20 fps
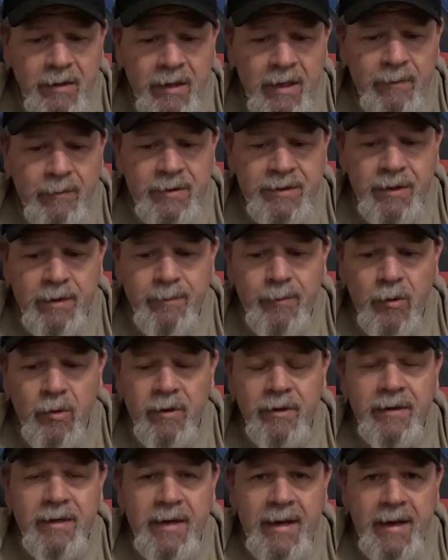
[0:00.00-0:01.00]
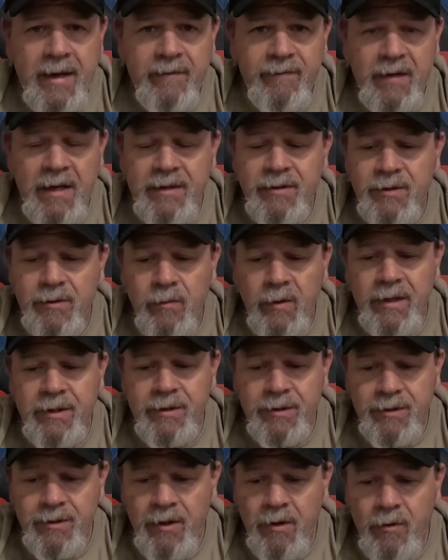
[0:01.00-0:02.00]
it was important to have that
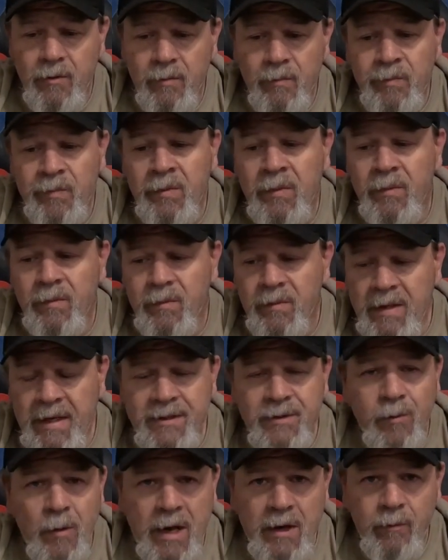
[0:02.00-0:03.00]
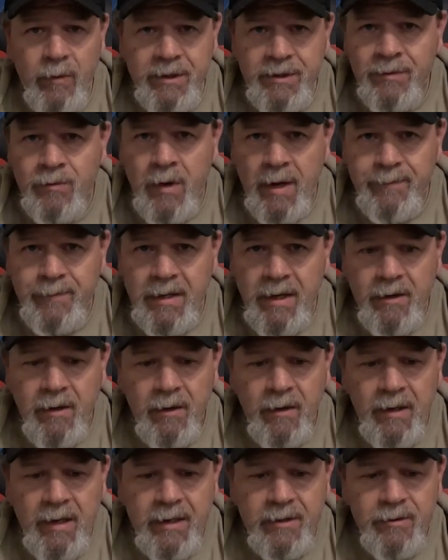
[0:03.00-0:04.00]
switch. So that's why we swapped out
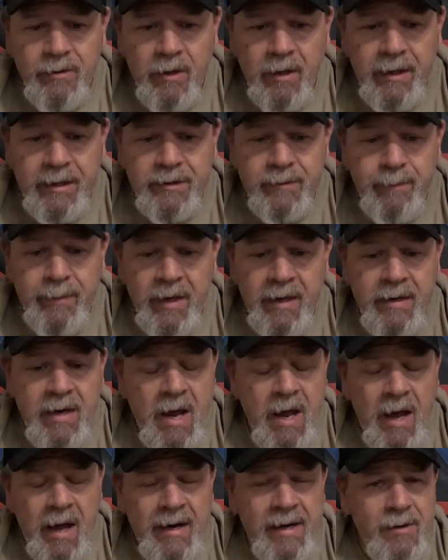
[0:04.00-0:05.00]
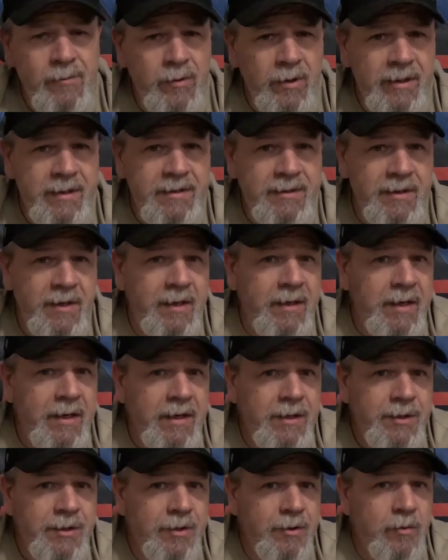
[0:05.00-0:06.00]
our electronics. But I didn't really see an
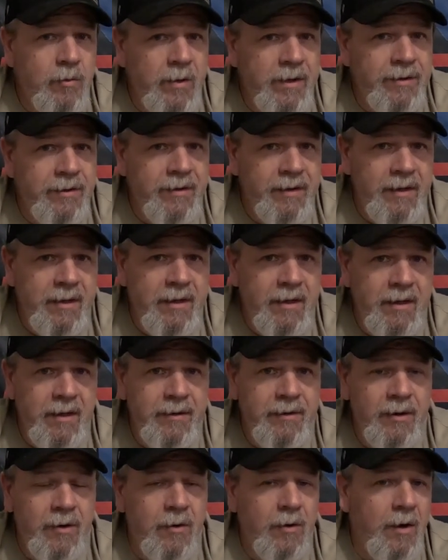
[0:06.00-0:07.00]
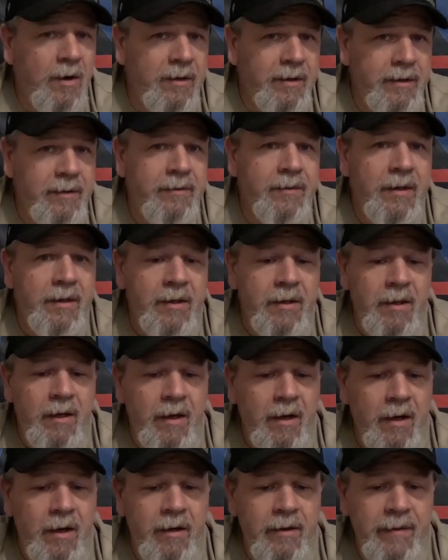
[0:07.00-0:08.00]
issue with the crawling
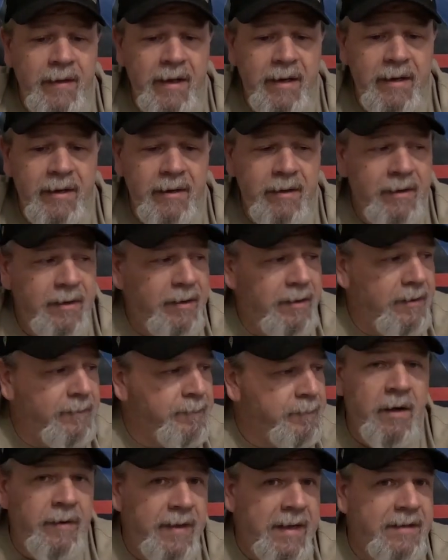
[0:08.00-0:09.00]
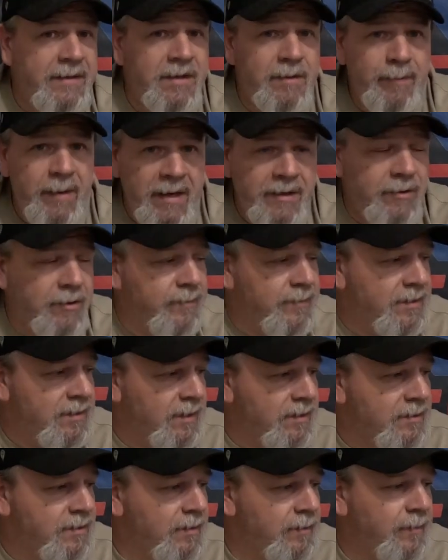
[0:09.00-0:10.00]
on that Spectrum
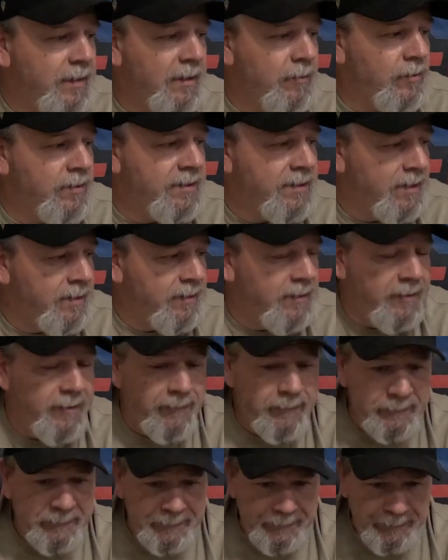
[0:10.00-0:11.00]
system that was in there.